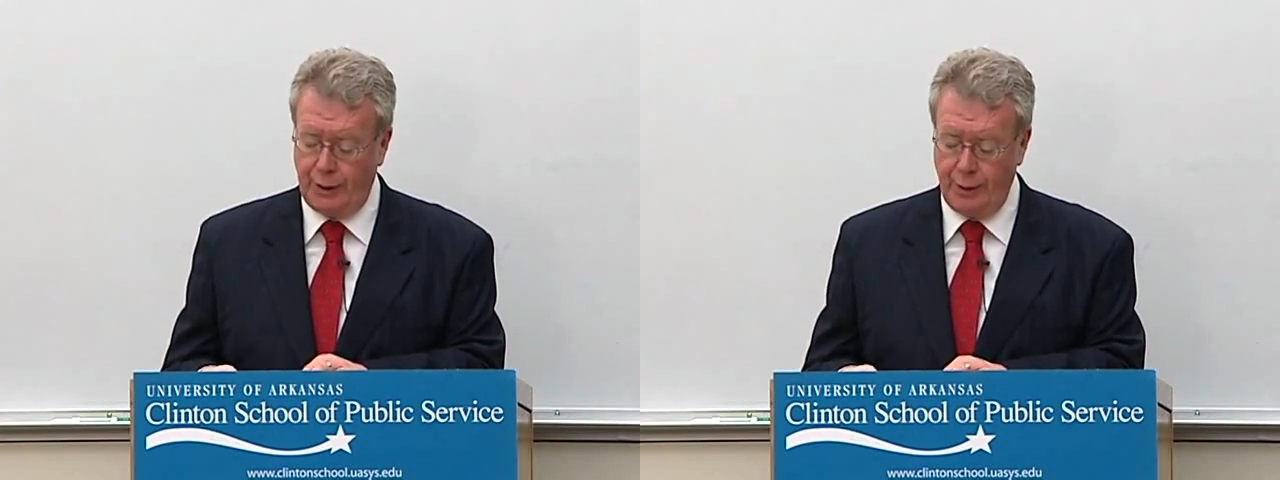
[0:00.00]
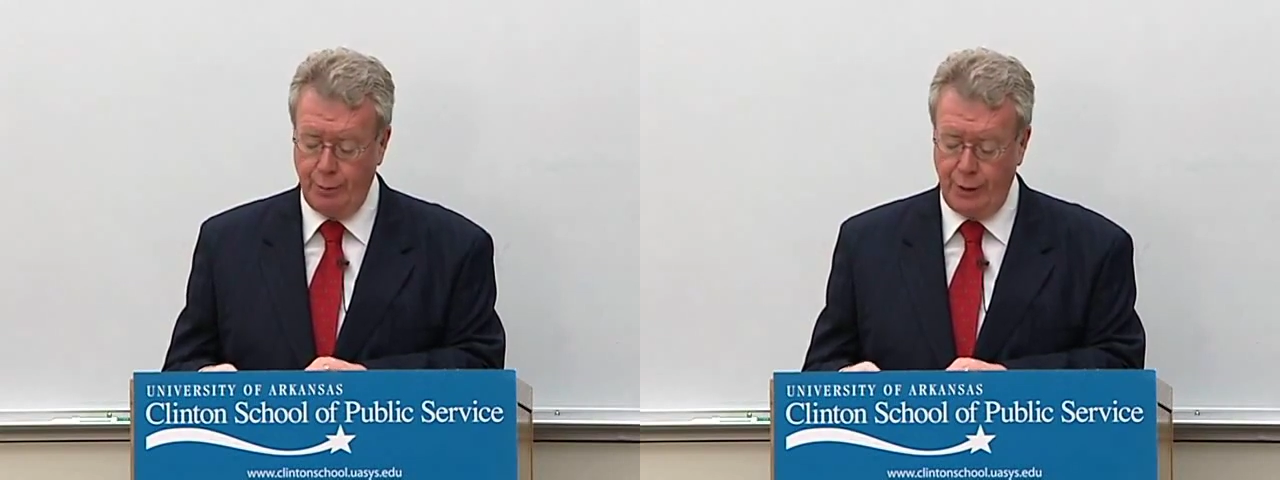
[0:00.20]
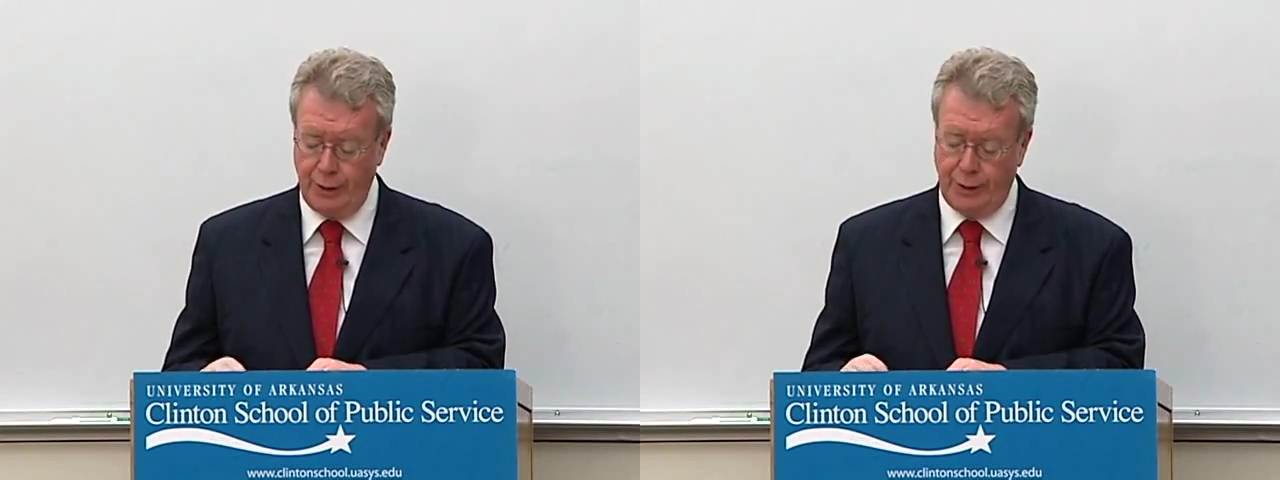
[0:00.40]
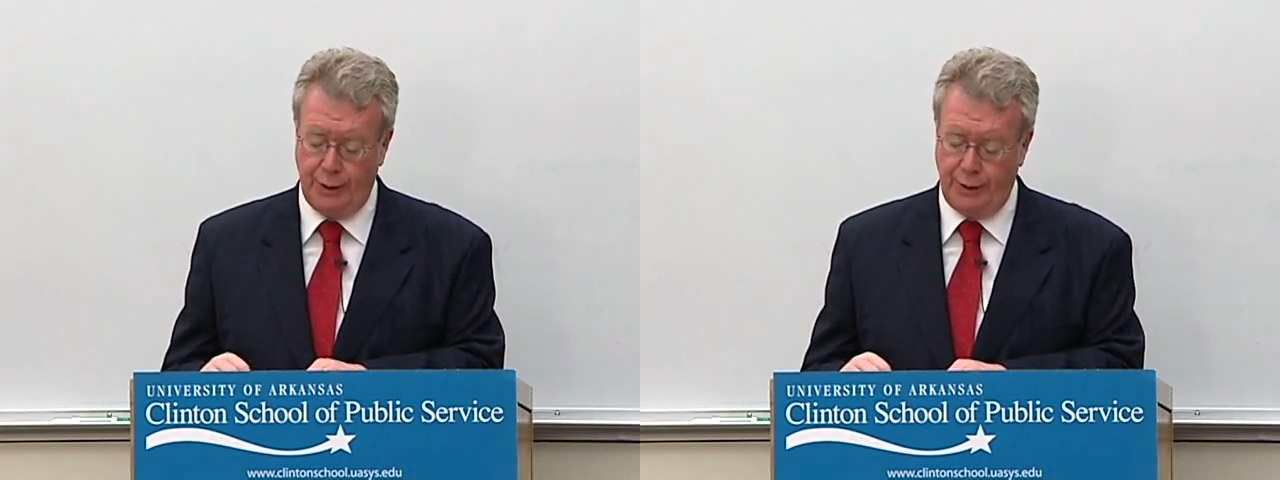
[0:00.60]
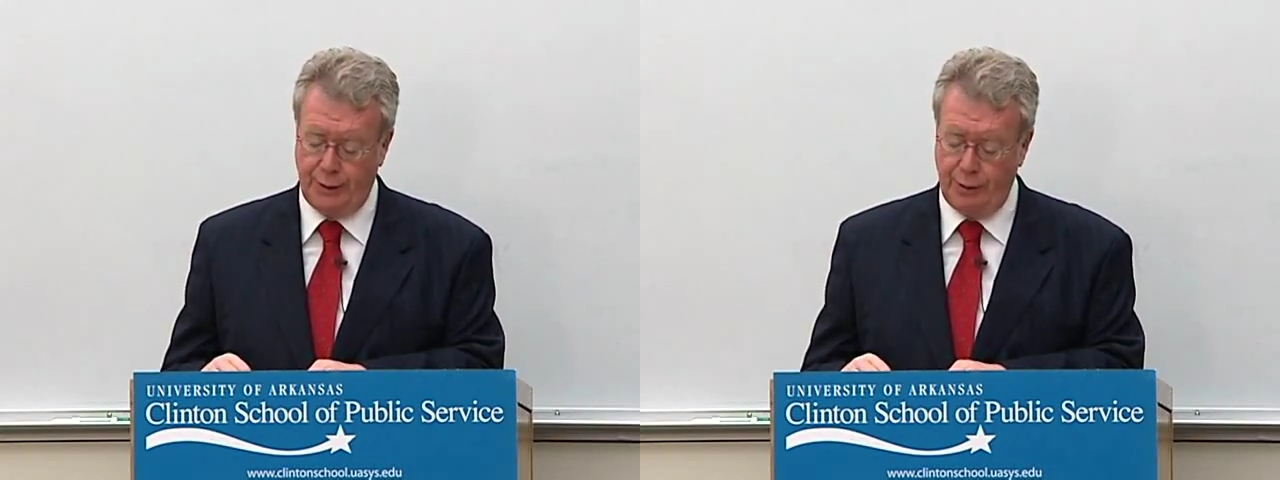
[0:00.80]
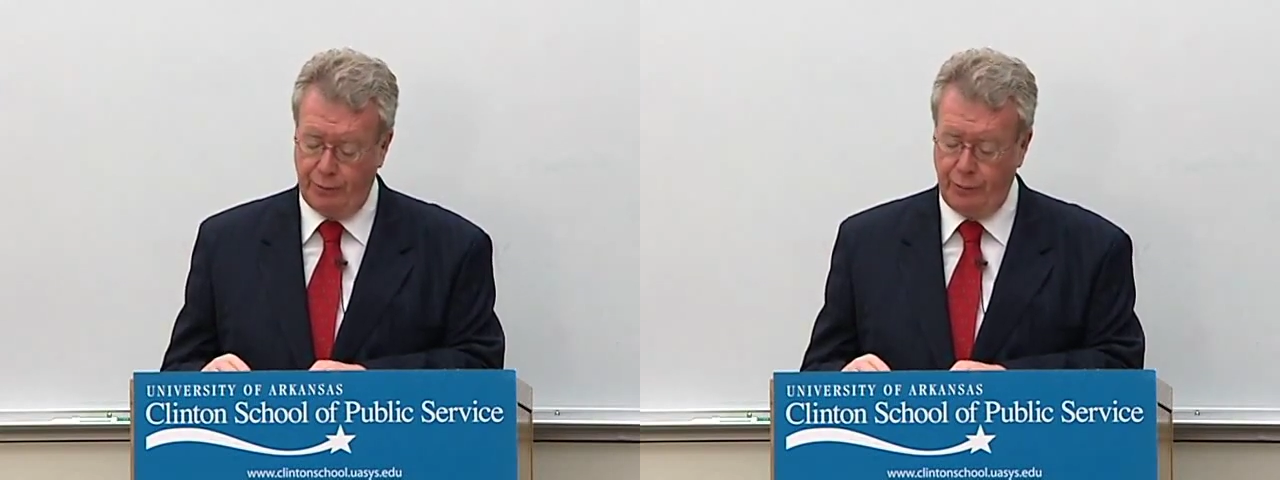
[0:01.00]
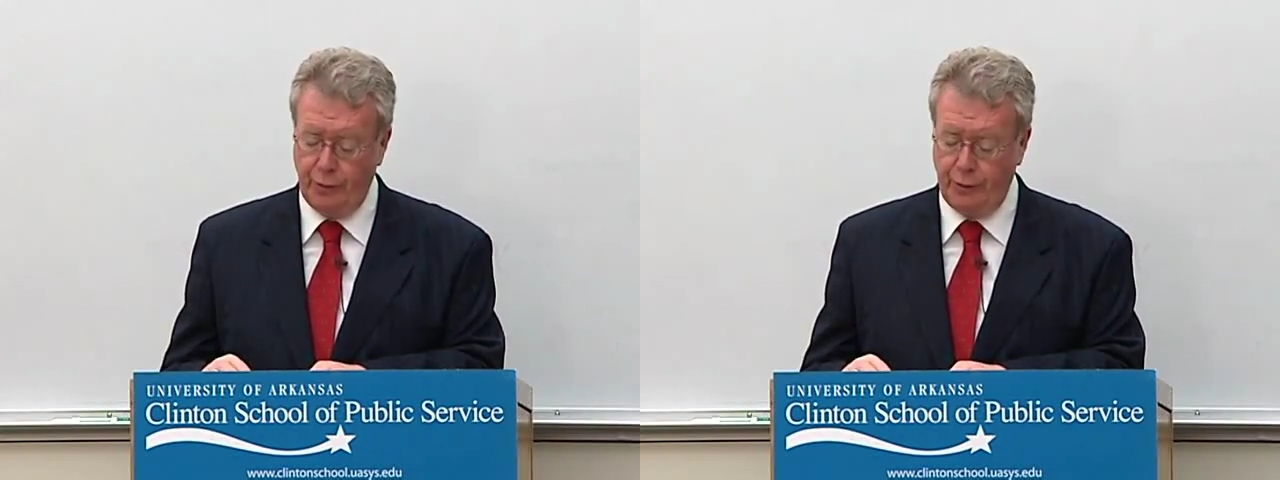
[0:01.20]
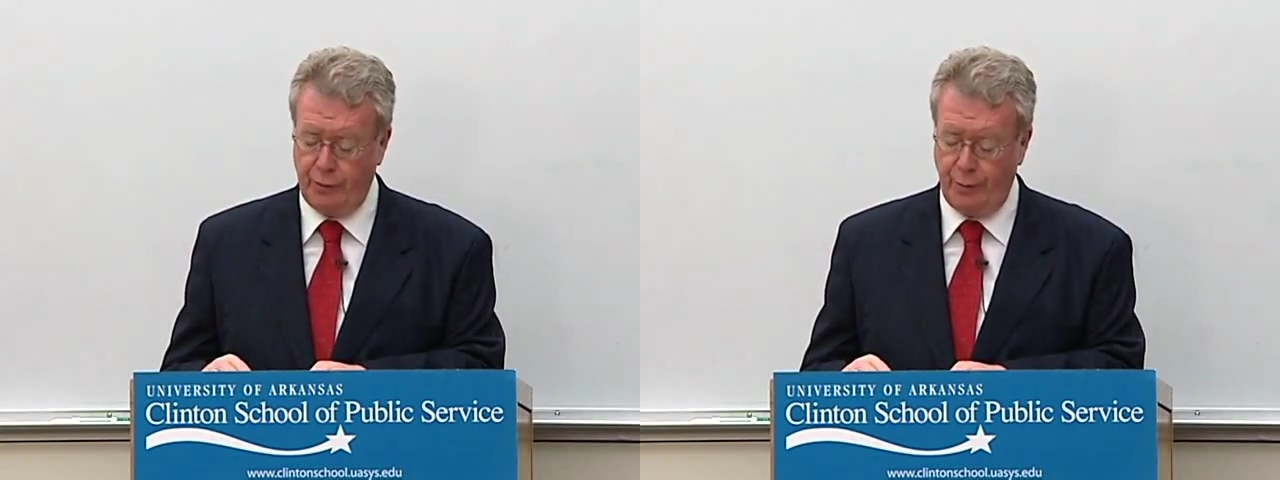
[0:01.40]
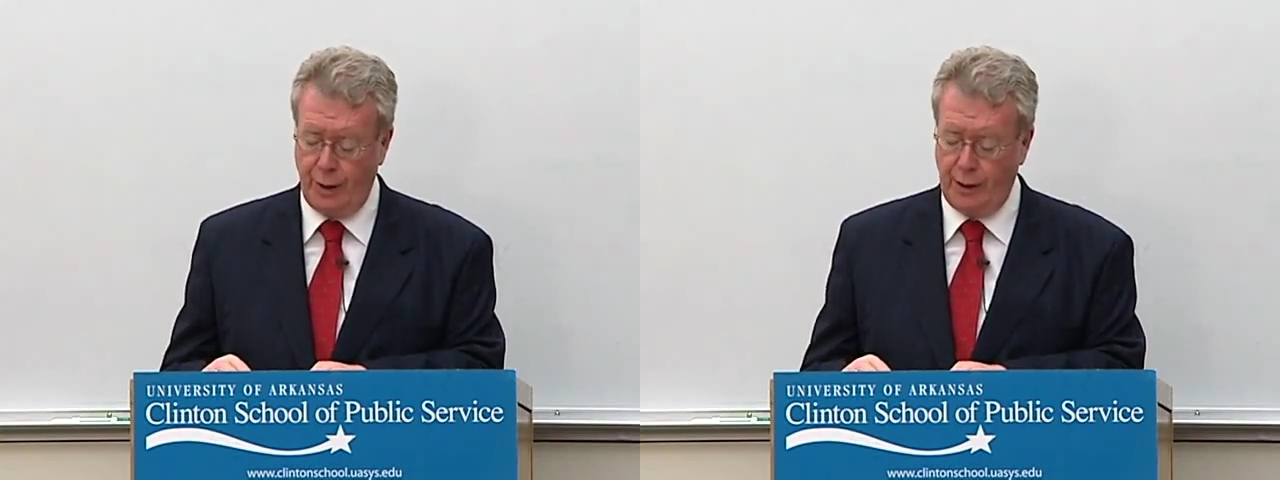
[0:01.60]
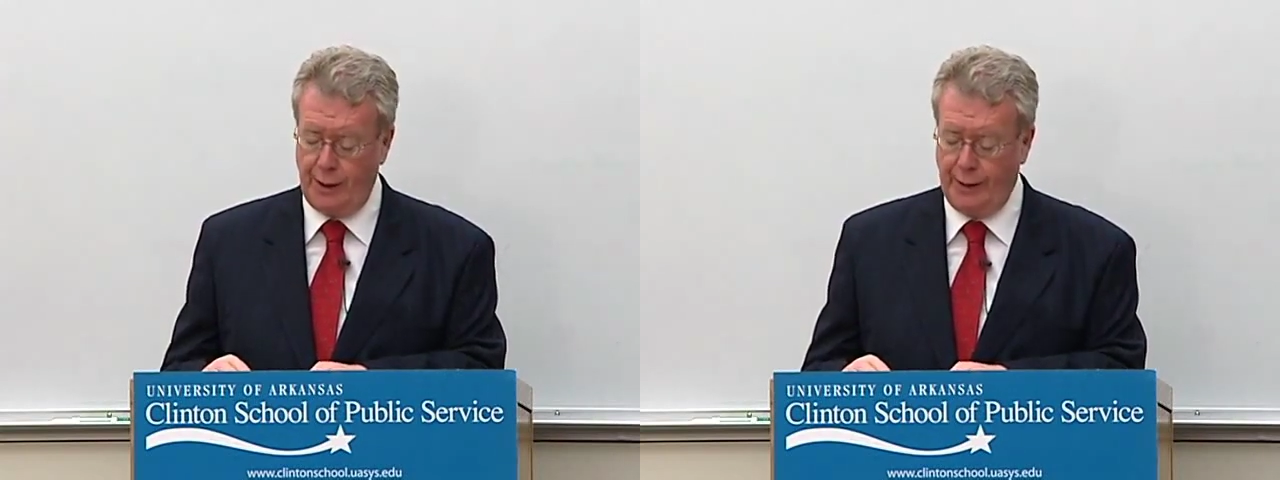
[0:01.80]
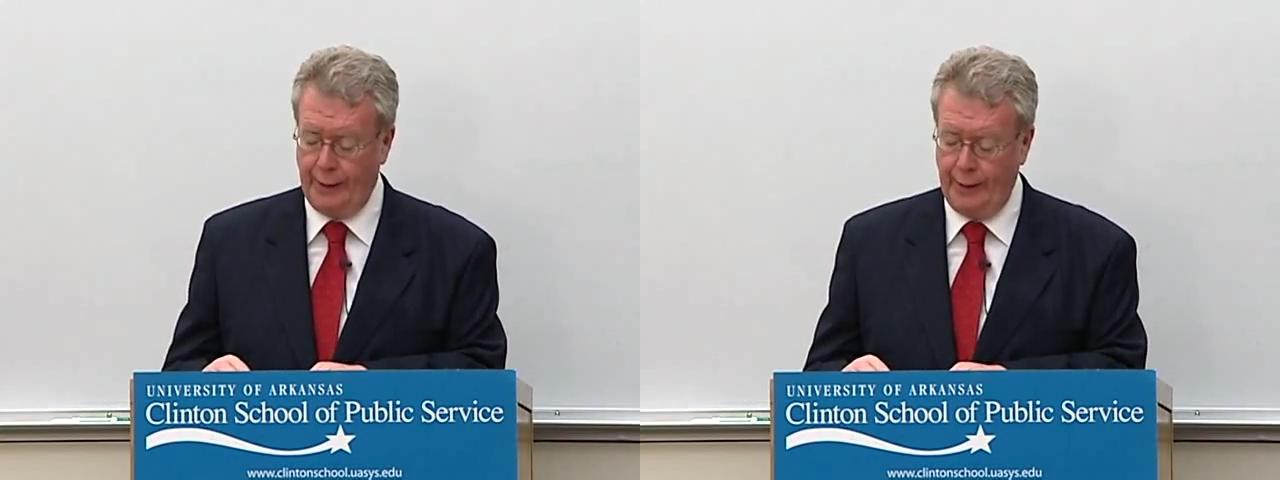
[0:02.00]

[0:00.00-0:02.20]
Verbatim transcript: Kim Beazley is still fond of remarking,